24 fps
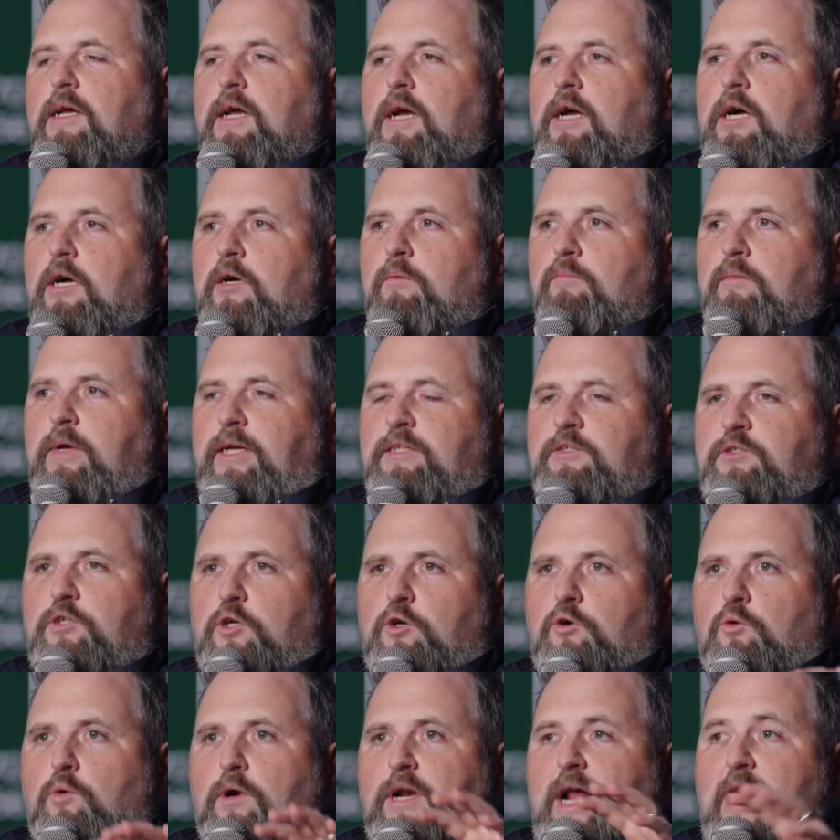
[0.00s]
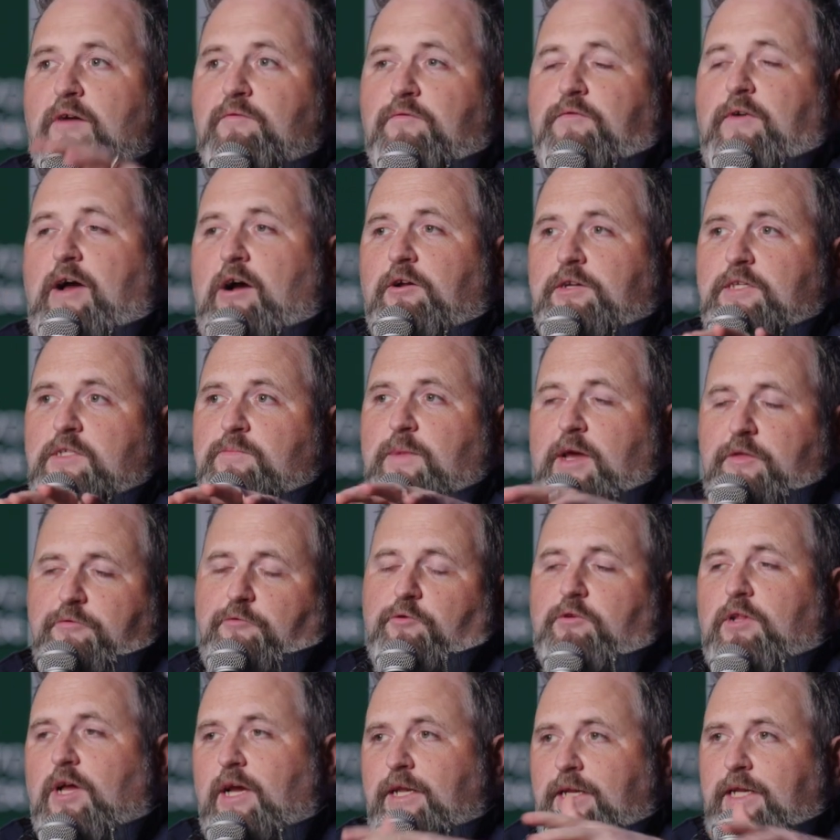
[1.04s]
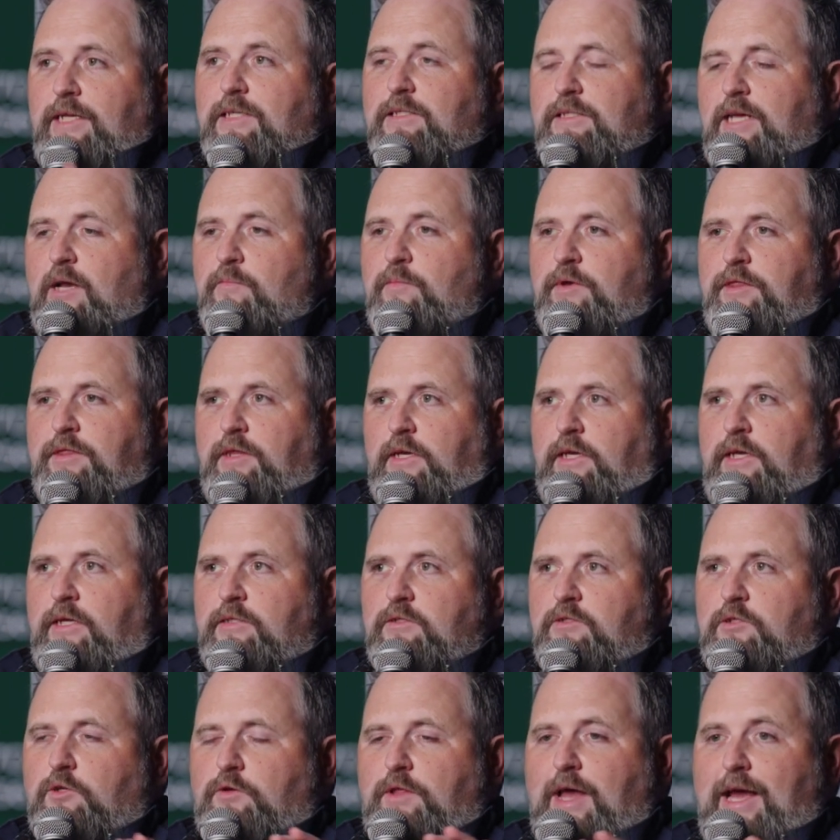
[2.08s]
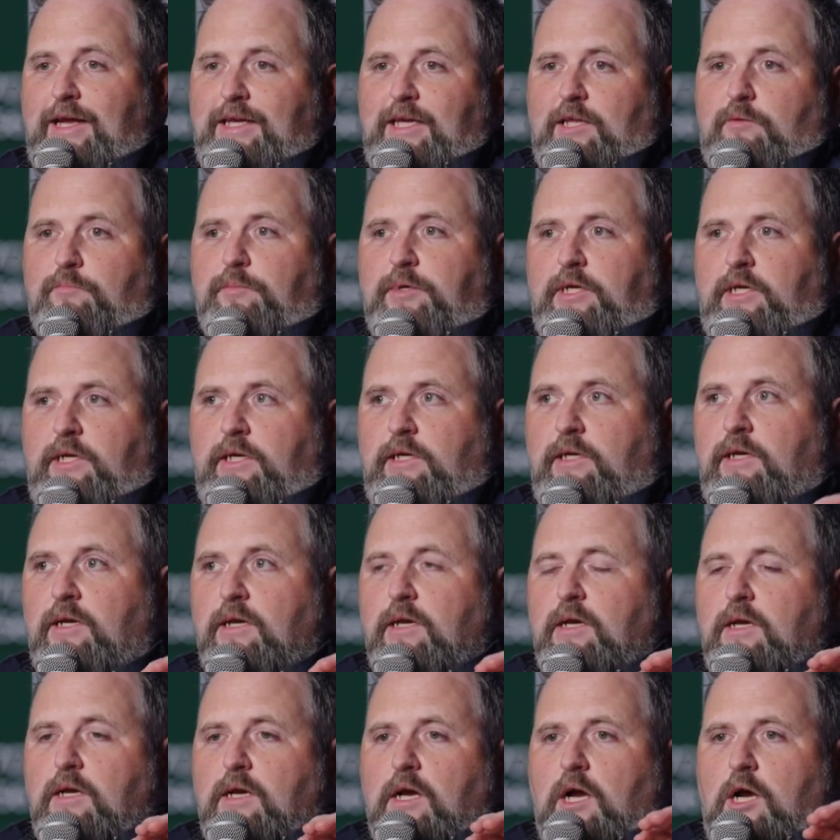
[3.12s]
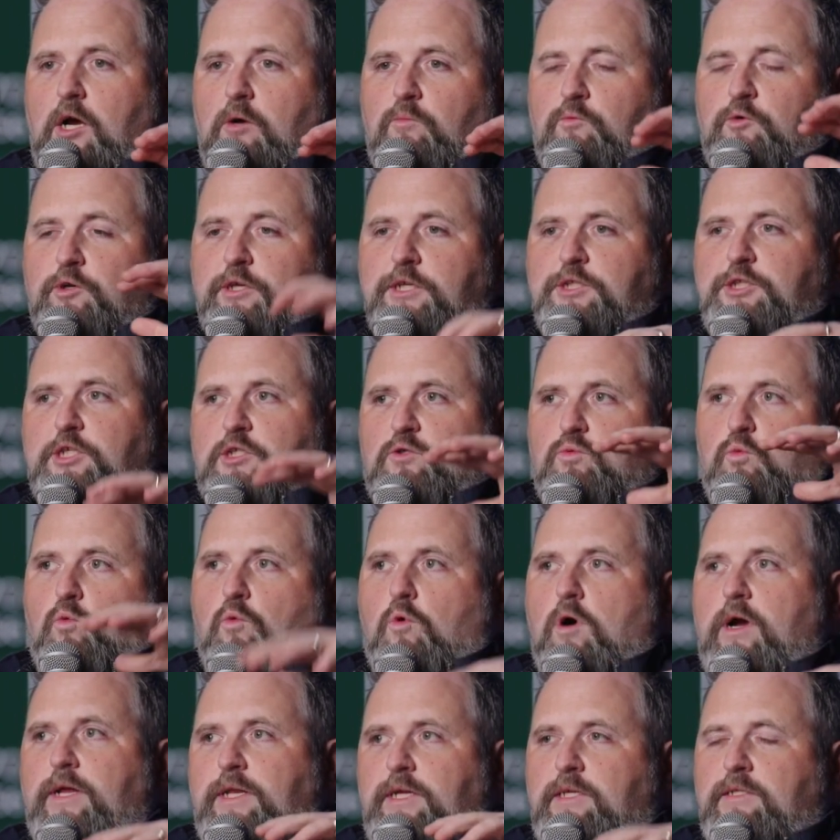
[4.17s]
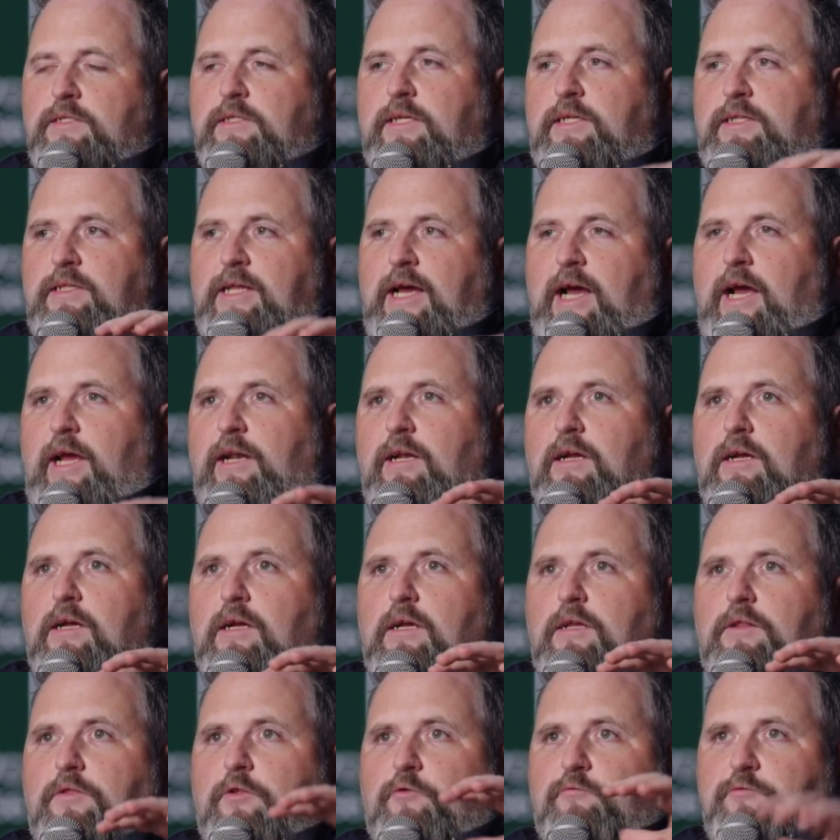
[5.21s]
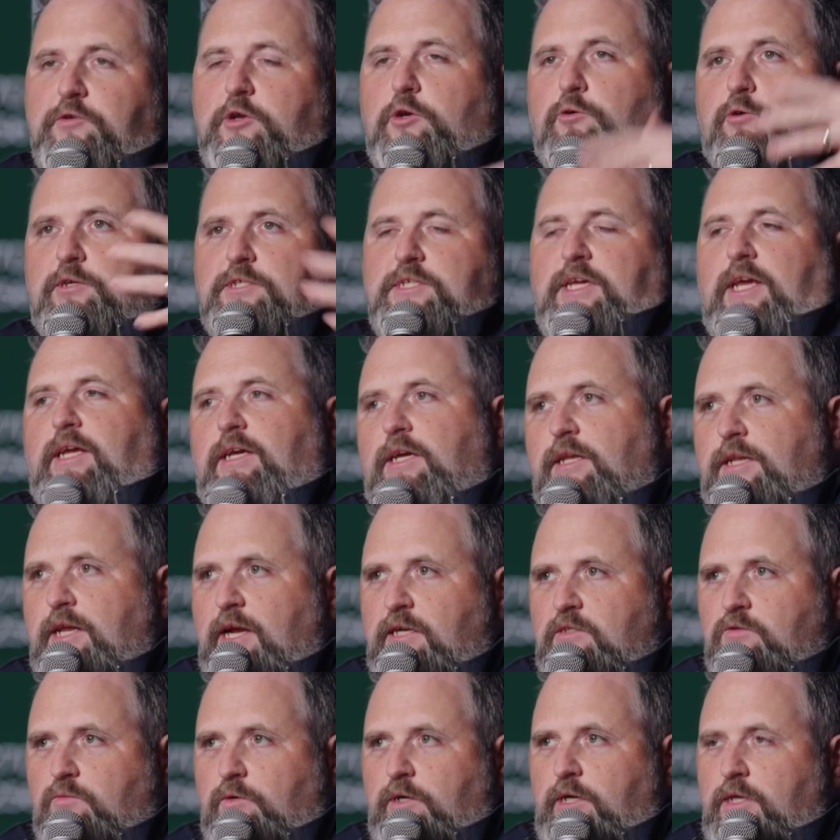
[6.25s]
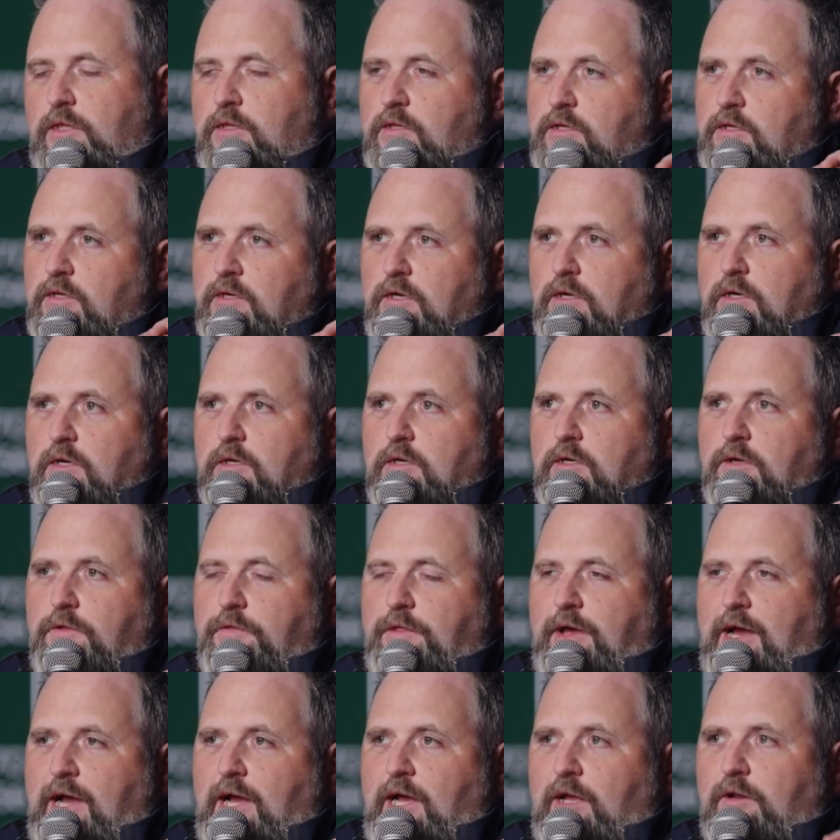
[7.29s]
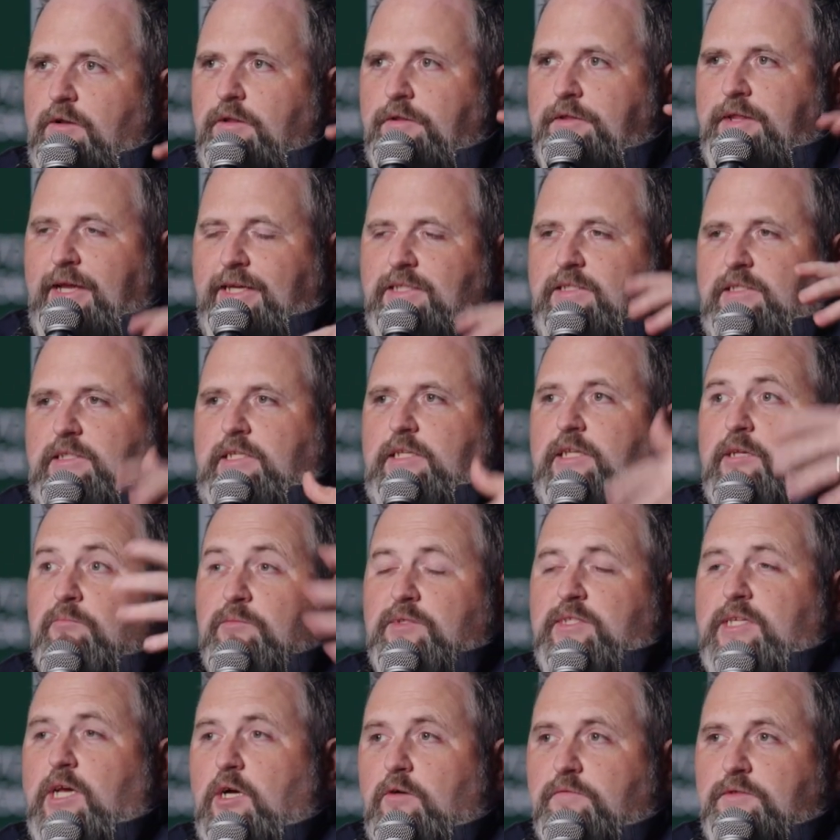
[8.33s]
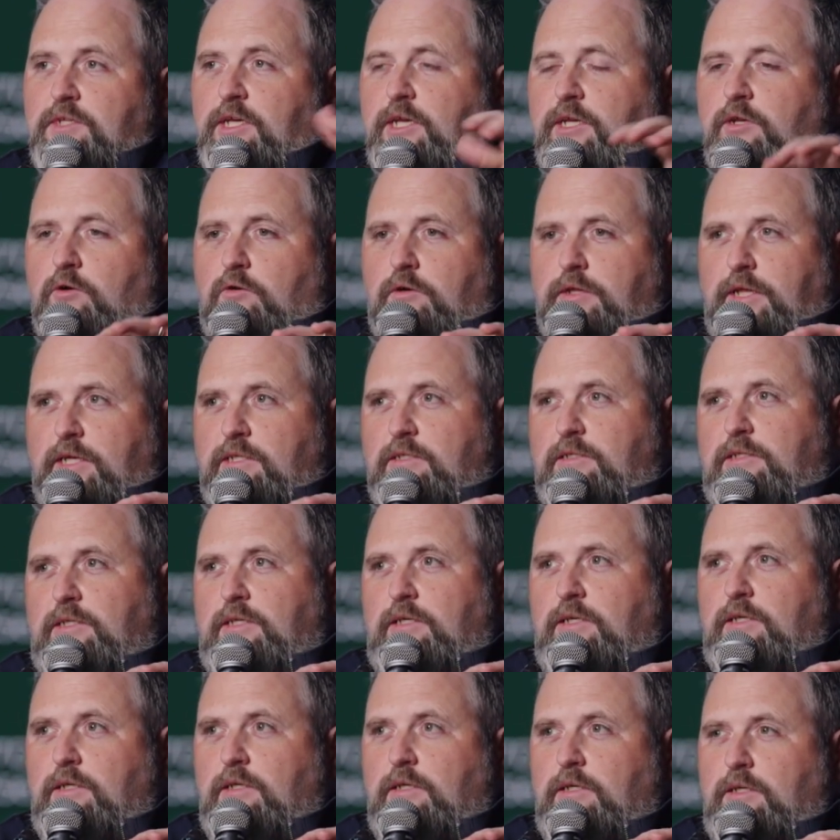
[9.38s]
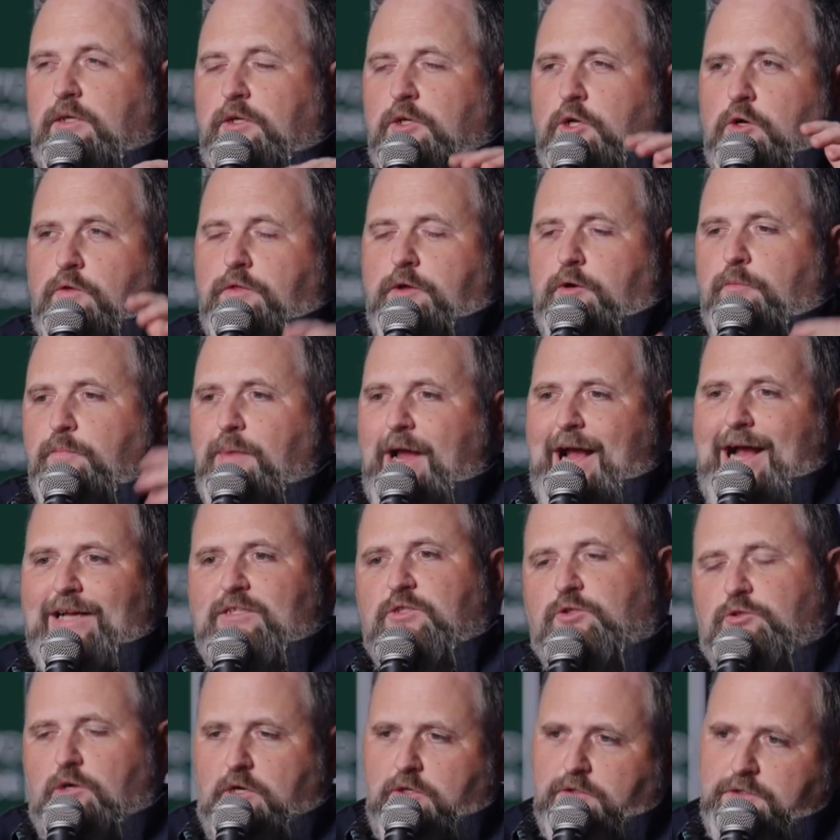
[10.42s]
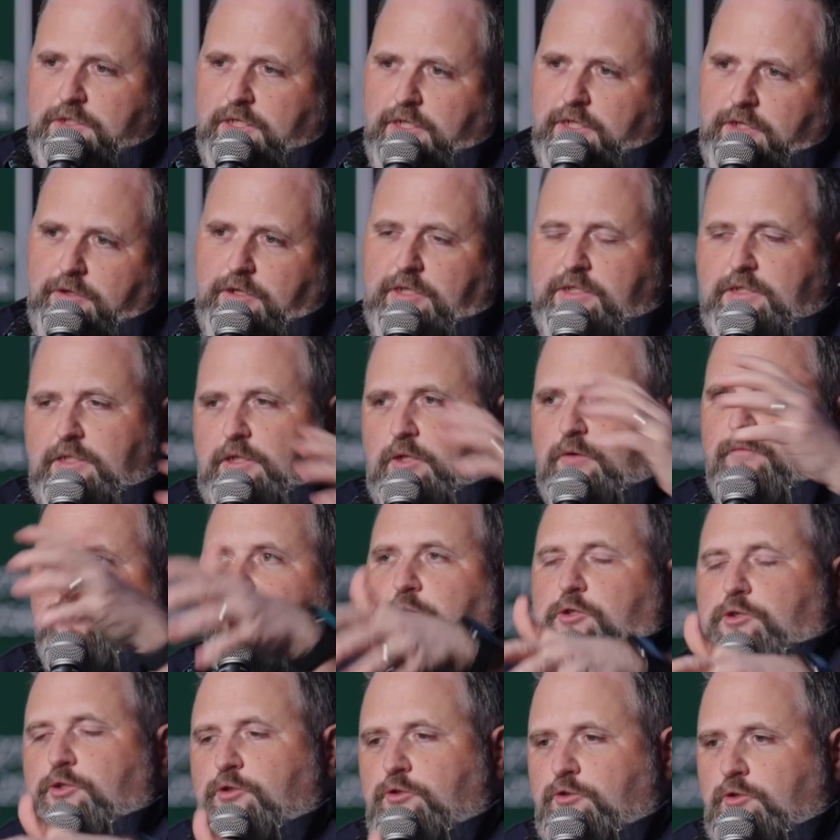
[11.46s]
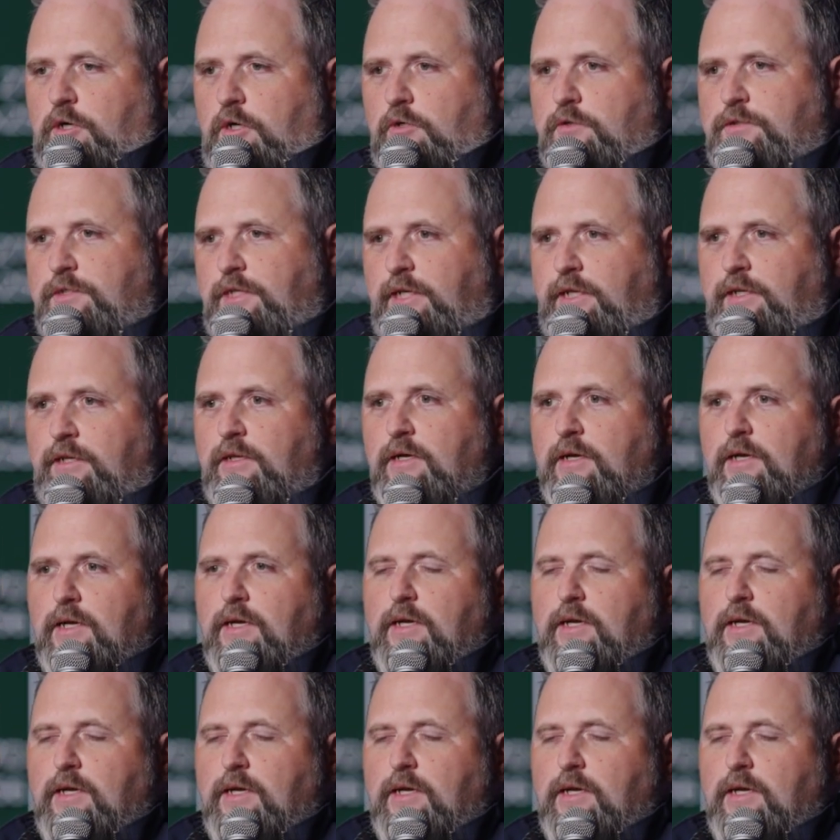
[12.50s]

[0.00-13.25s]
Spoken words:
And so what I've found is my through line is empathy. And so that can be really just what is it that the viewers can connect with, that they see themselves in, or they see, you know, their past struggles in, they see their future struggles in.